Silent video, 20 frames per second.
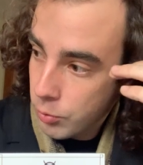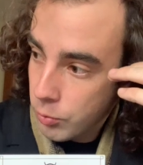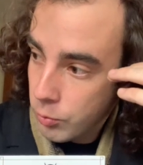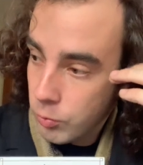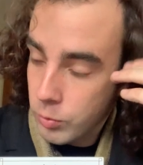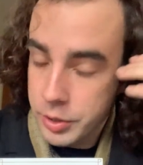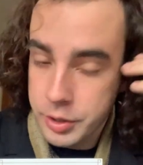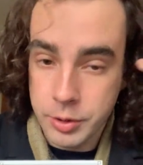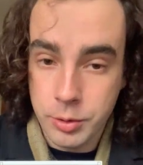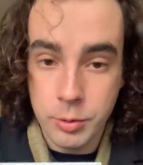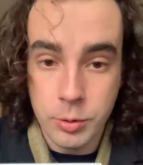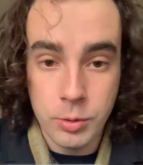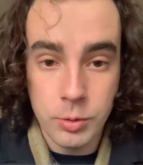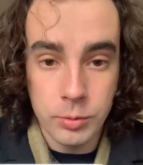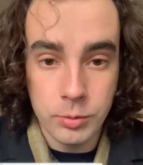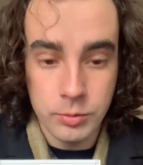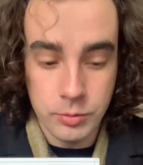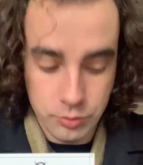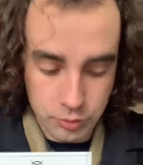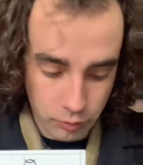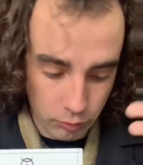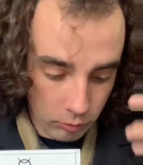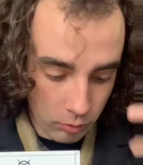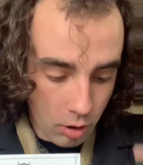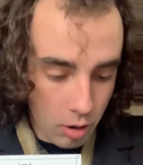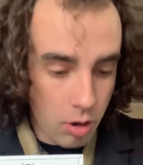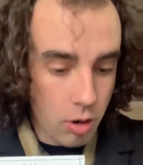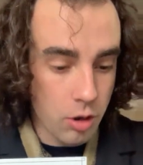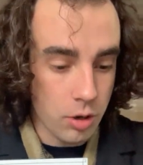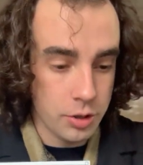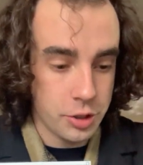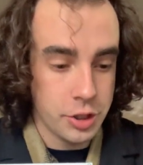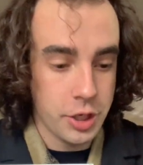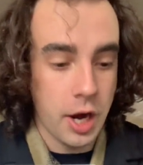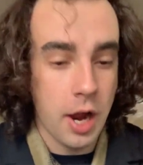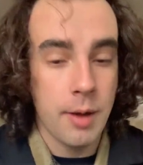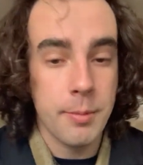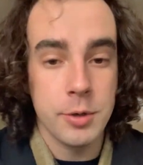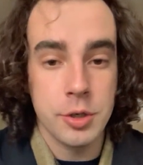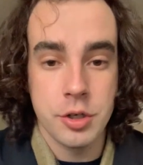when you draw
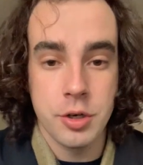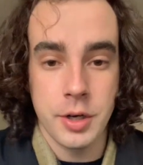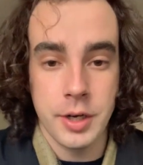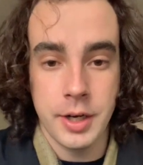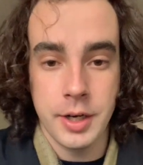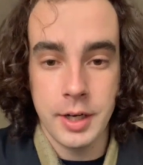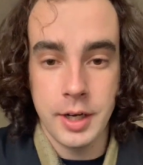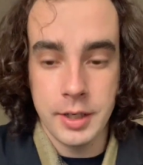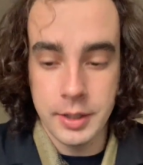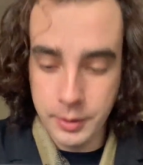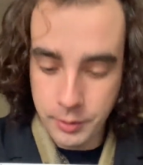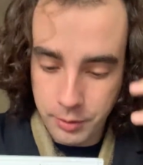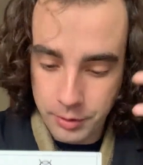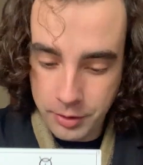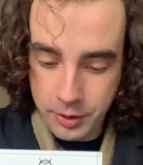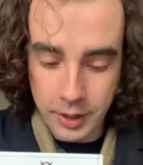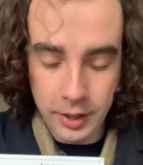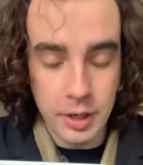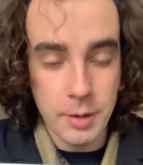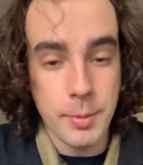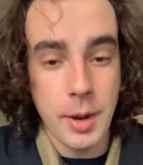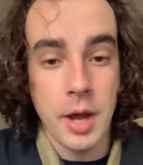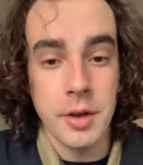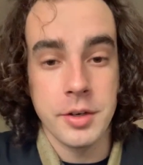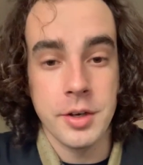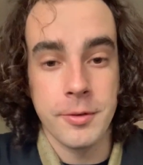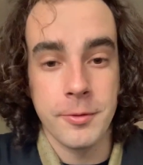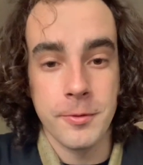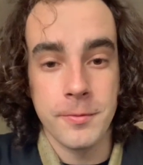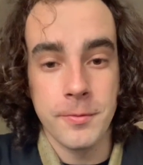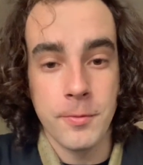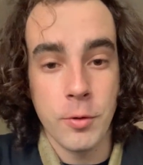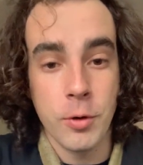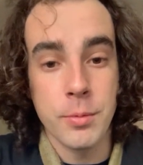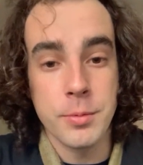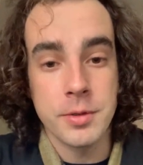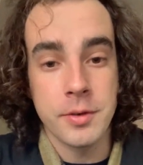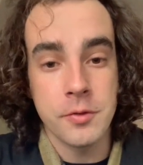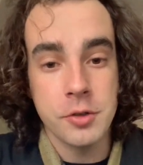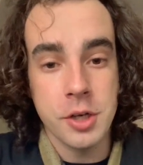geometry and you think about different
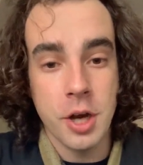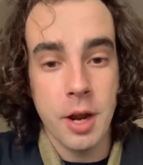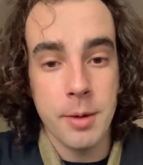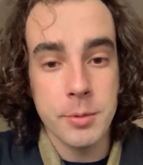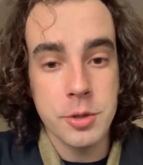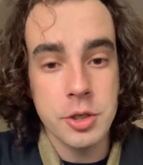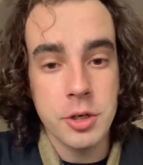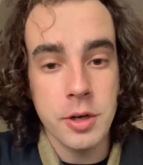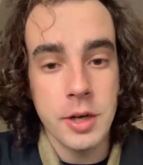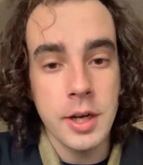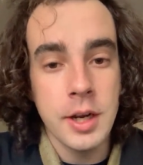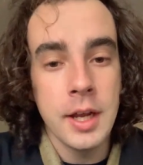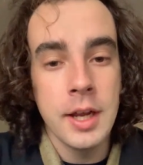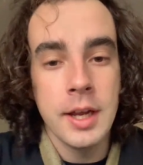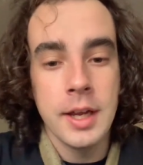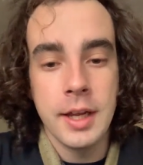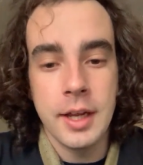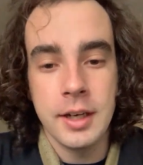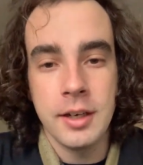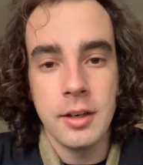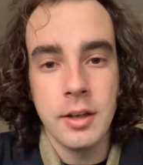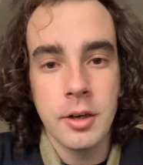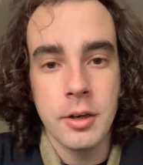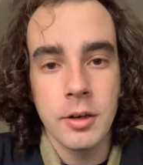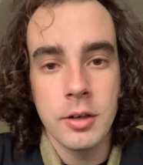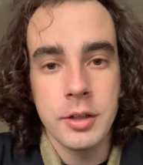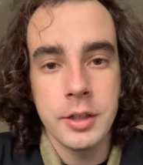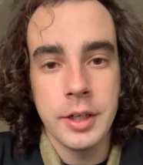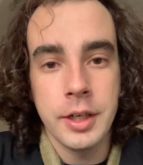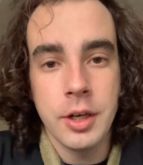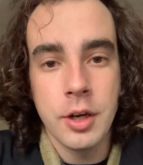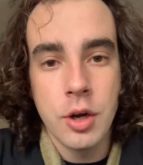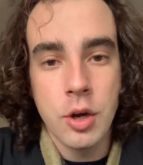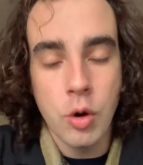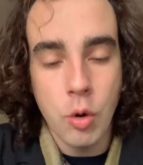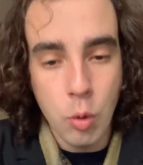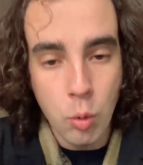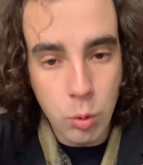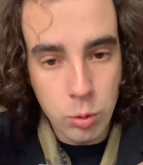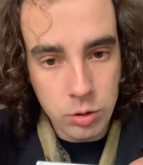forms of geometry, it literally
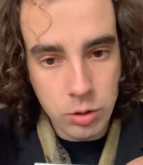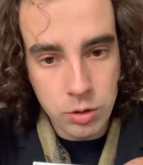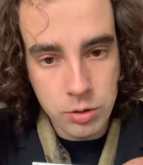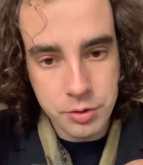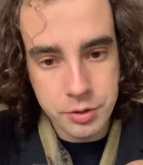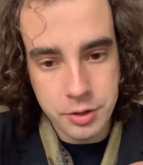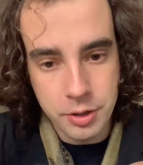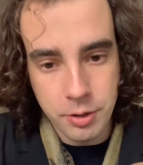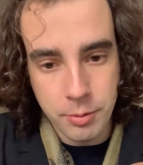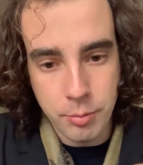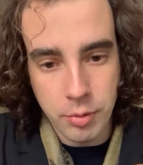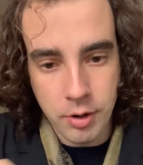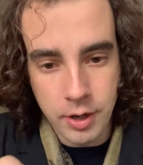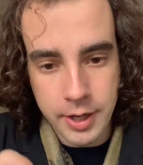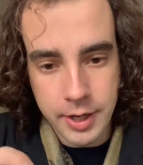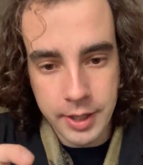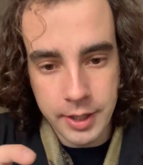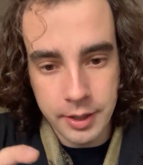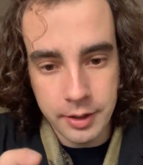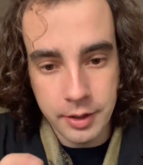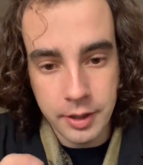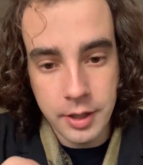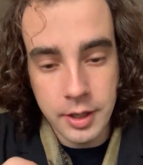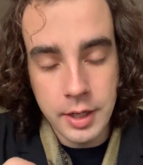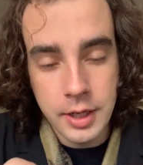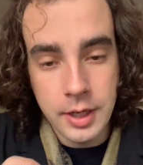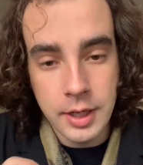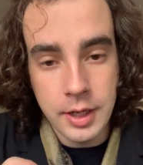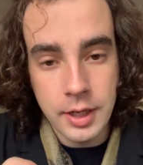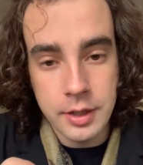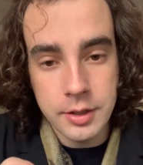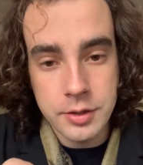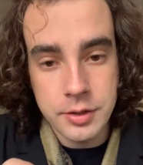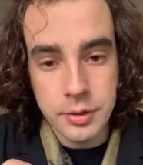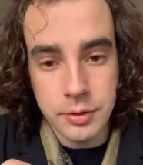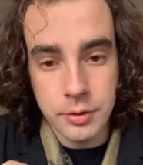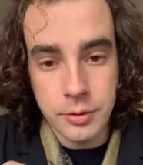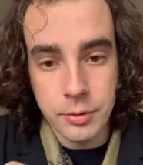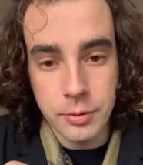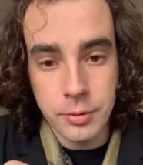orders your brain
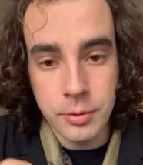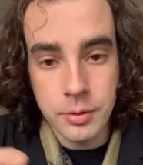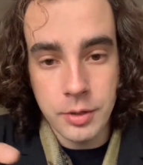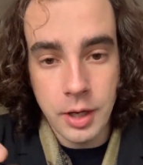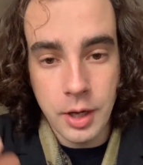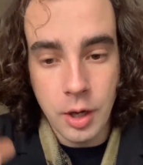to